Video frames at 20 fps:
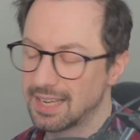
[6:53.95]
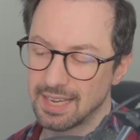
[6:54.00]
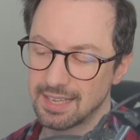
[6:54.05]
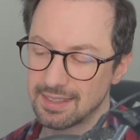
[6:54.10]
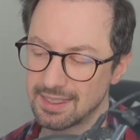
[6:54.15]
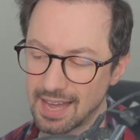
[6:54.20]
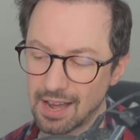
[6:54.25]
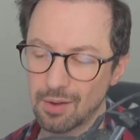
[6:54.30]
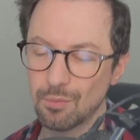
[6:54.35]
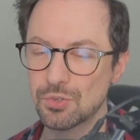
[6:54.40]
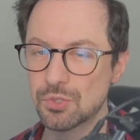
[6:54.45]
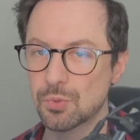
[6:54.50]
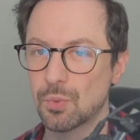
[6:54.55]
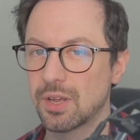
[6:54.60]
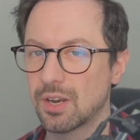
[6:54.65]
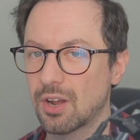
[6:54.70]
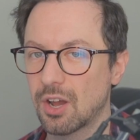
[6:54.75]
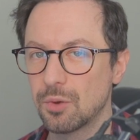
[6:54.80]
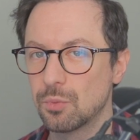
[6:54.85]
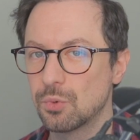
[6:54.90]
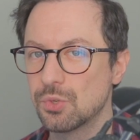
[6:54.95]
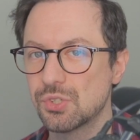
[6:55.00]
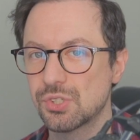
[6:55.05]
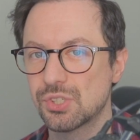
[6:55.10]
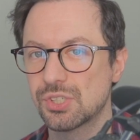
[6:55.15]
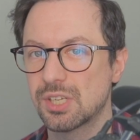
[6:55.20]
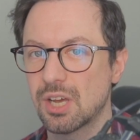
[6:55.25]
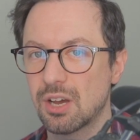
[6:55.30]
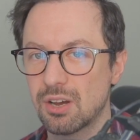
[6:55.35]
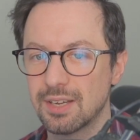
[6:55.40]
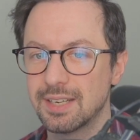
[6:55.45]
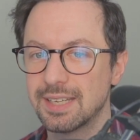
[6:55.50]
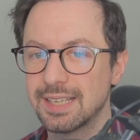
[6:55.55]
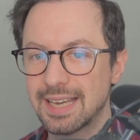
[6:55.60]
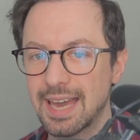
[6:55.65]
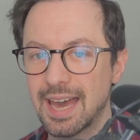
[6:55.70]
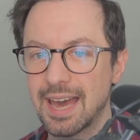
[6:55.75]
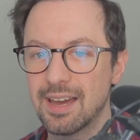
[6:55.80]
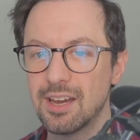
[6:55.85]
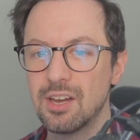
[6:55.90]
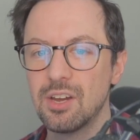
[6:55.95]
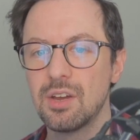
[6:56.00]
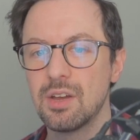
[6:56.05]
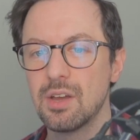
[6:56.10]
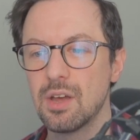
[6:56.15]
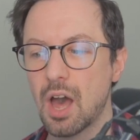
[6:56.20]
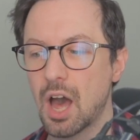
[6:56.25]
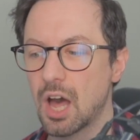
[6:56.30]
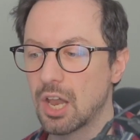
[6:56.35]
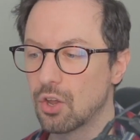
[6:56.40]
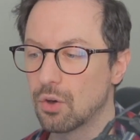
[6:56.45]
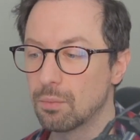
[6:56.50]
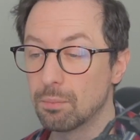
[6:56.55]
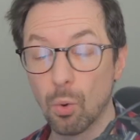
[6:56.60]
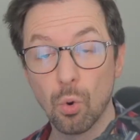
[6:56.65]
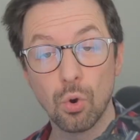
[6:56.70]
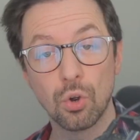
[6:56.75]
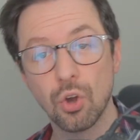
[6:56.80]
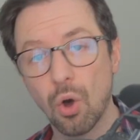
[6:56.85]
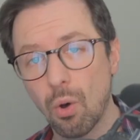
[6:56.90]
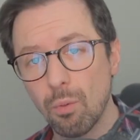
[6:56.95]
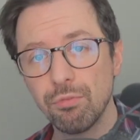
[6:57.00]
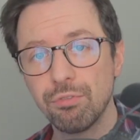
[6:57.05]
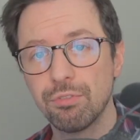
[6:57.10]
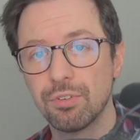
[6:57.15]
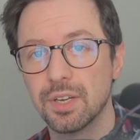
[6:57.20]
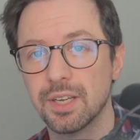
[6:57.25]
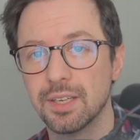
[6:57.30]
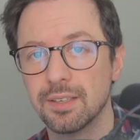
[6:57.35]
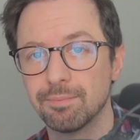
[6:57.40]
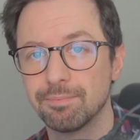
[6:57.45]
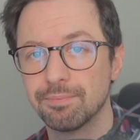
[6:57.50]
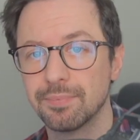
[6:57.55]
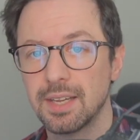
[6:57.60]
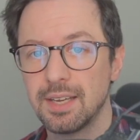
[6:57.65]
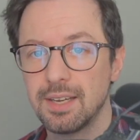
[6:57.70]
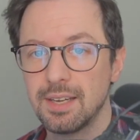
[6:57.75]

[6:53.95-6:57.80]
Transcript: And that was when I was starting to get a lot more confident.